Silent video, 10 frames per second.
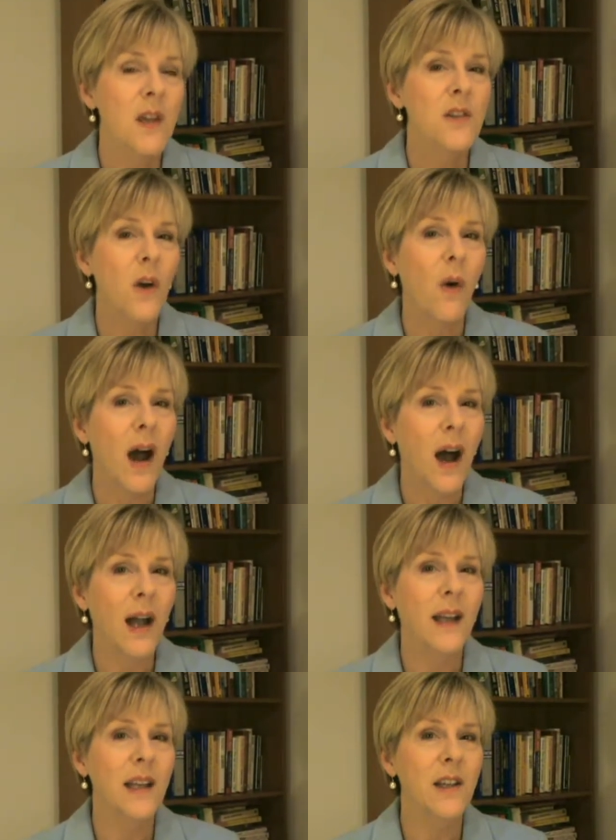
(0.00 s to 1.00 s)
So
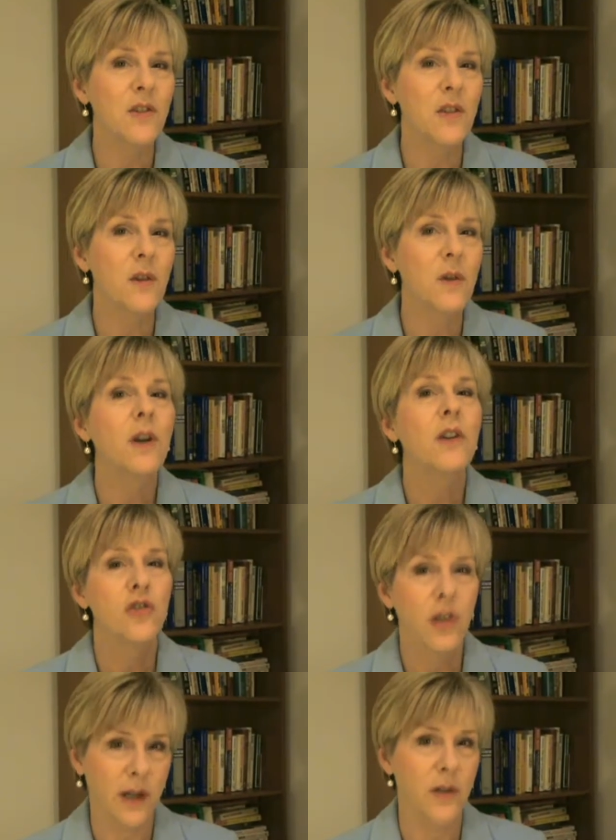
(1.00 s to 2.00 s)
I need you
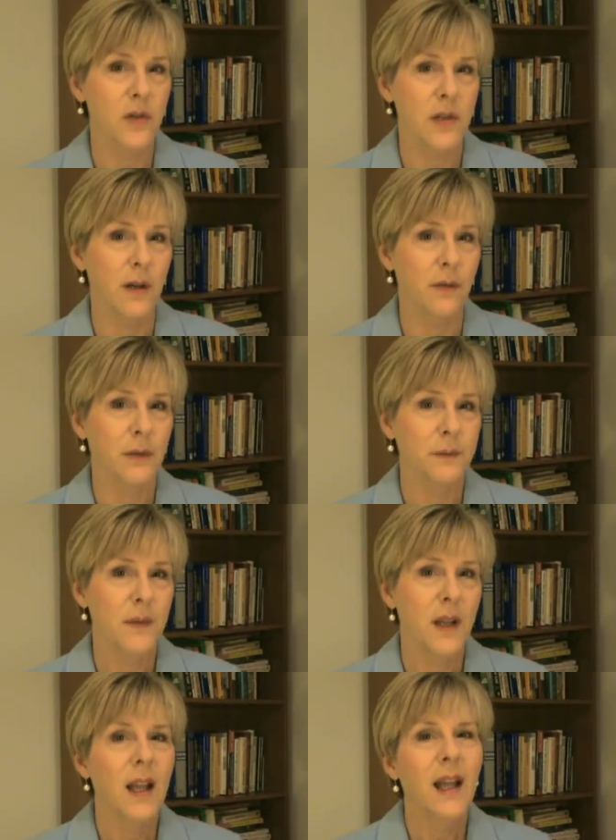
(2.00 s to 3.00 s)
checking yourself.
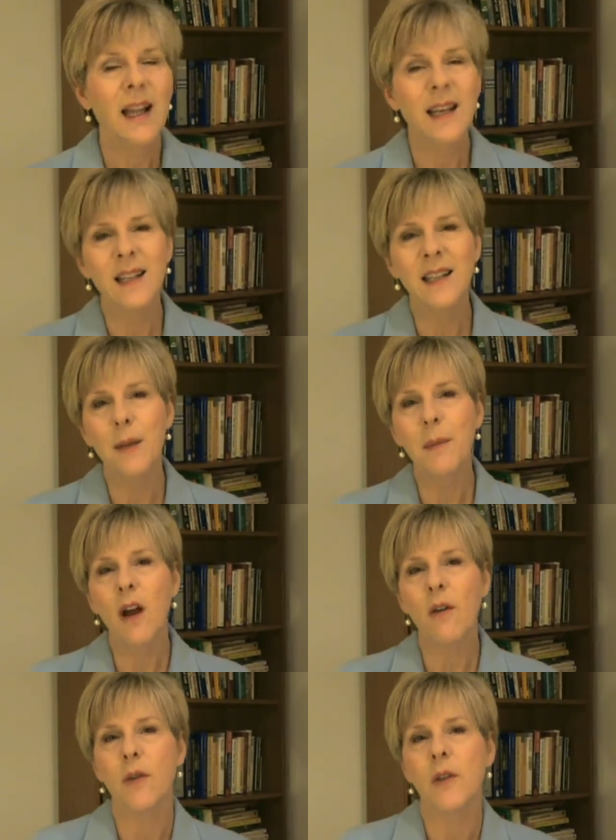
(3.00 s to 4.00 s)
Let me
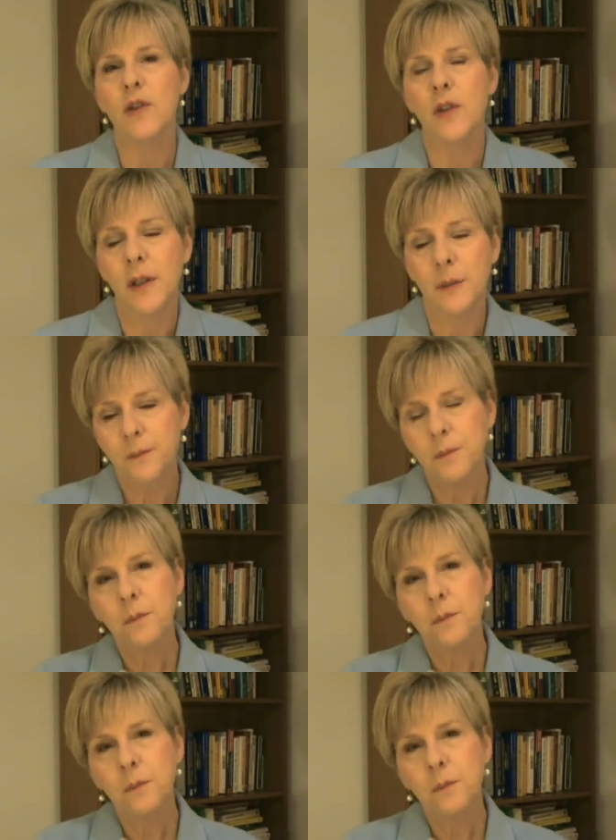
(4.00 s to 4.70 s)
offer this to you.